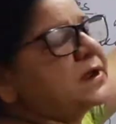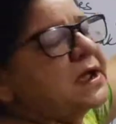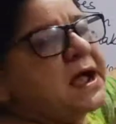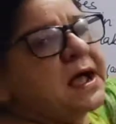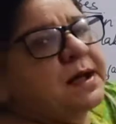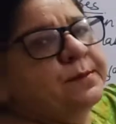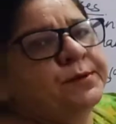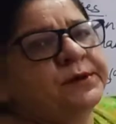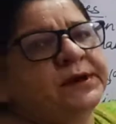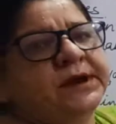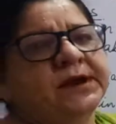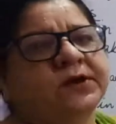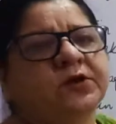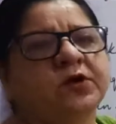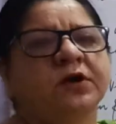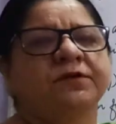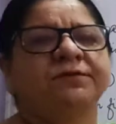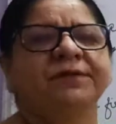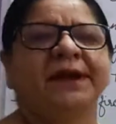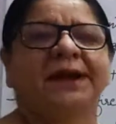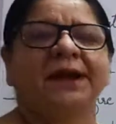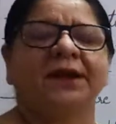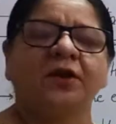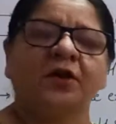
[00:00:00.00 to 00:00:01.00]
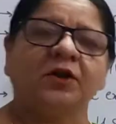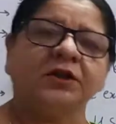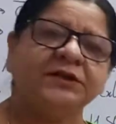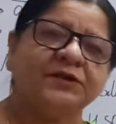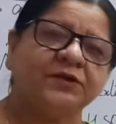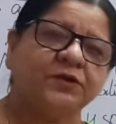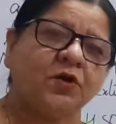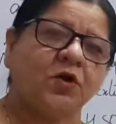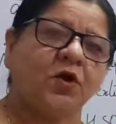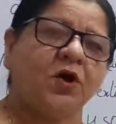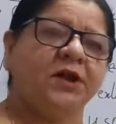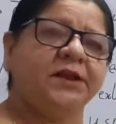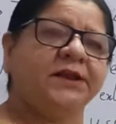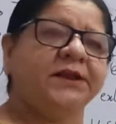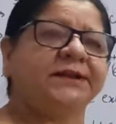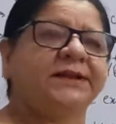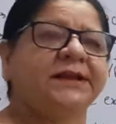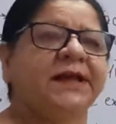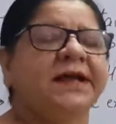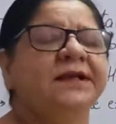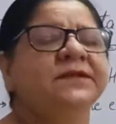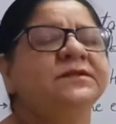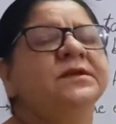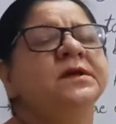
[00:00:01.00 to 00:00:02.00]
carbonate, or we can also call it
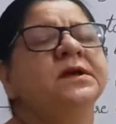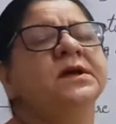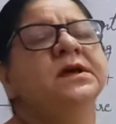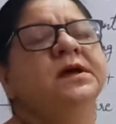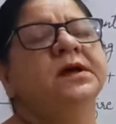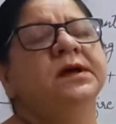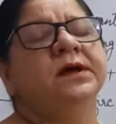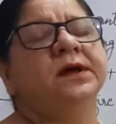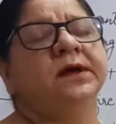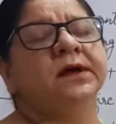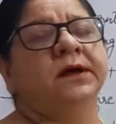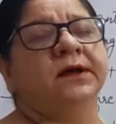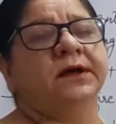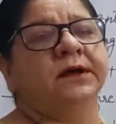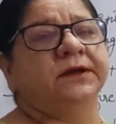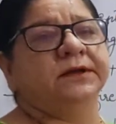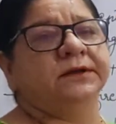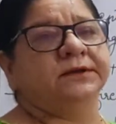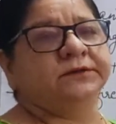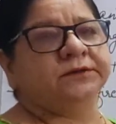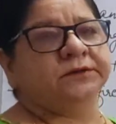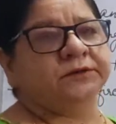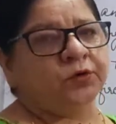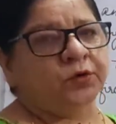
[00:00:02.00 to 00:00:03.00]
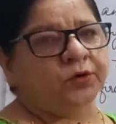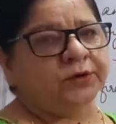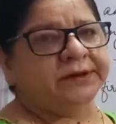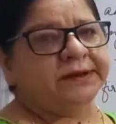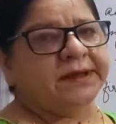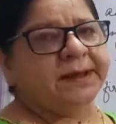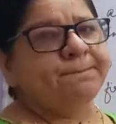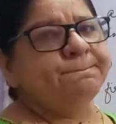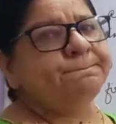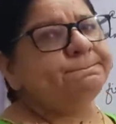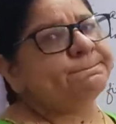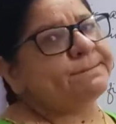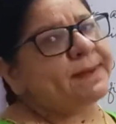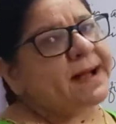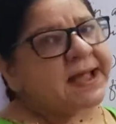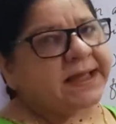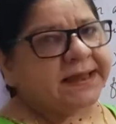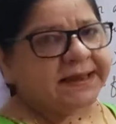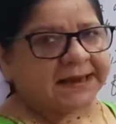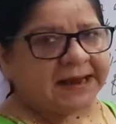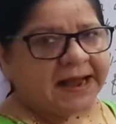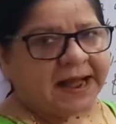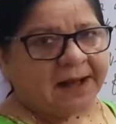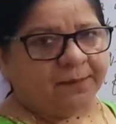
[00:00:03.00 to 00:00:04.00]
as sodium
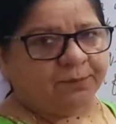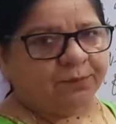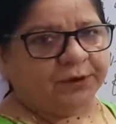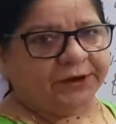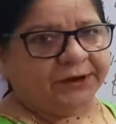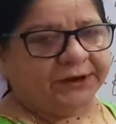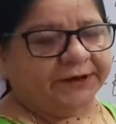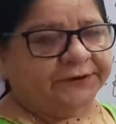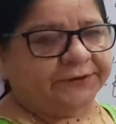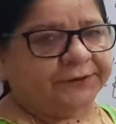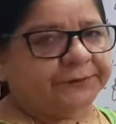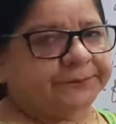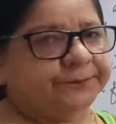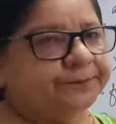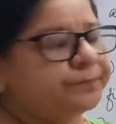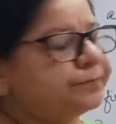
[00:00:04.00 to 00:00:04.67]
bicarbonate.